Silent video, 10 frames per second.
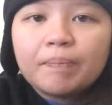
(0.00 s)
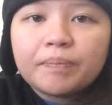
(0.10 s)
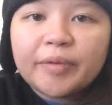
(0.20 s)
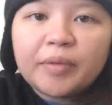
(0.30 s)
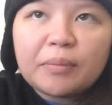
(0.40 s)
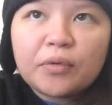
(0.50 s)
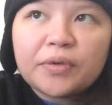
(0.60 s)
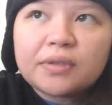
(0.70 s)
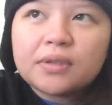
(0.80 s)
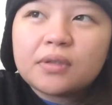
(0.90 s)
my mom
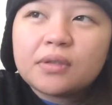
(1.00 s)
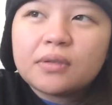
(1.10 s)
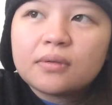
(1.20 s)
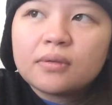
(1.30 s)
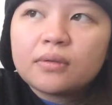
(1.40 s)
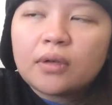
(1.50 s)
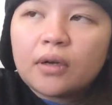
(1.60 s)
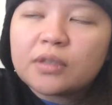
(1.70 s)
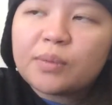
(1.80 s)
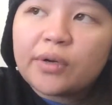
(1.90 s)
always
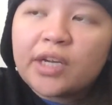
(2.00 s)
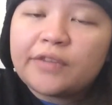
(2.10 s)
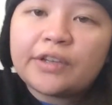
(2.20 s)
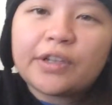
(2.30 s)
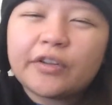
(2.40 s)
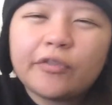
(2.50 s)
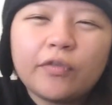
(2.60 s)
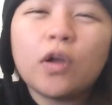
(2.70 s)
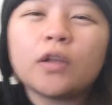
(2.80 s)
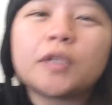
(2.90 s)
talked about having like
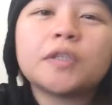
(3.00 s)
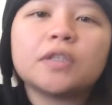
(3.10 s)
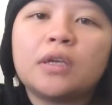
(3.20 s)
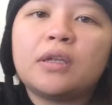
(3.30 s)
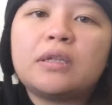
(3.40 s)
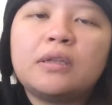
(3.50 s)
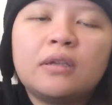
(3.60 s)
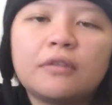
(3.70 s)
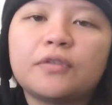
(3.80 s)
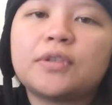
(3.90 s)
flawless skin
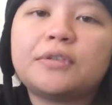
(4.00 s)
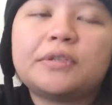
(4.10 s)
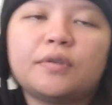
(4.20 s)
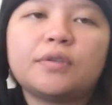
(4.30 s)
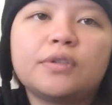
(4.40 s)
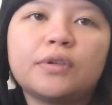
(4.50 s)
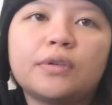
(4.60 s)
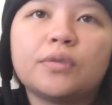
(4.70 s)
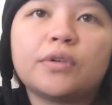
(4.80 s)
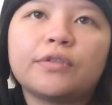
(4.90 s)
ever since I was
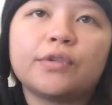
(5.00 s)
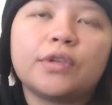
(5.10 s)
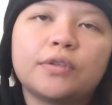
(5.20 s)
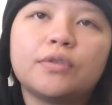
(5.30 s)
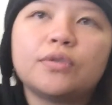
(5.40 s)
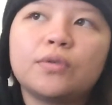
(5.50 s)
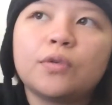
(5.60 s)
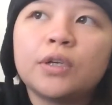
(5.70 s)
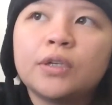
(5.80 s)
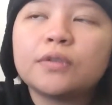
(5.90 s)
young, whatever, not to do
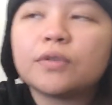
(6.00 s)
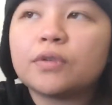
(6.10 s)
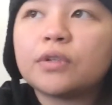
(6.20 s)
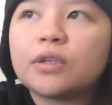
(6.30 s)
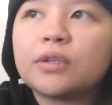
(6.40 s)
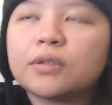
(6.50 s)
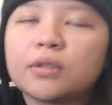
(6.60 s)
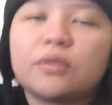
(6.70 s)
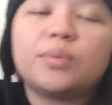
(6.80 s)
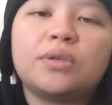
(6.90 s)
certain things,
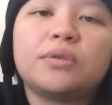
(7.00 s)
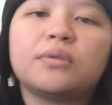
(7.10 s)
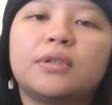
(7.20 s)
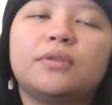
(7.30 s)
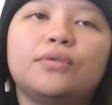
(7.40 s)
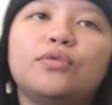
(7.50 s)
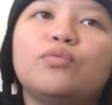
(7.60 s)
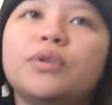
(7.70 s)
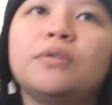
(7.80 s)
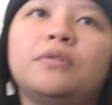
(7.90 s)
not to be like
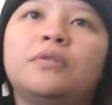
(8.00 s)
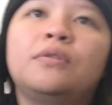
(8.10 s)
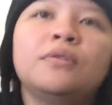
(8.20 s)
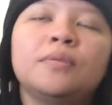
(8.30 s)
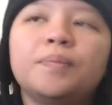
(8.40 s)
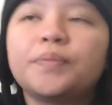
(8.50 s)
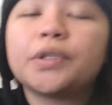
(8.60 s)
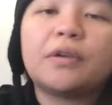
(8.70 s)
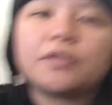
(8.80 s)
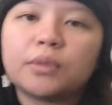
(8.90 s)
stupid and
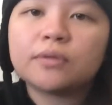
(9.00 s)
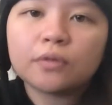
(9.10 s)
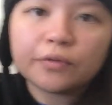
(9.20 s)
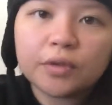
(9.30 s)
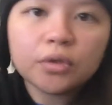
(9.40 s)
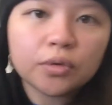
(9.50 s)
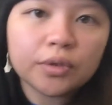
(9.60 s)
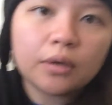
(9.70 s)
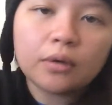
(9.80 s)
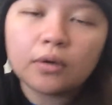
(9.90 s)
cause myself
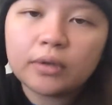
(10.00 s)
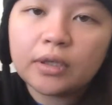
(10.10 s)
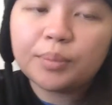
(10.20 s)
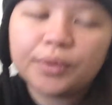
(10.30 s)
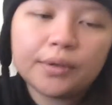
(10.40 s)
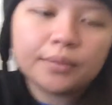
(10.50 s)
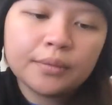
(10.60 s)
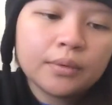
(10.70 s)
injury and all that, but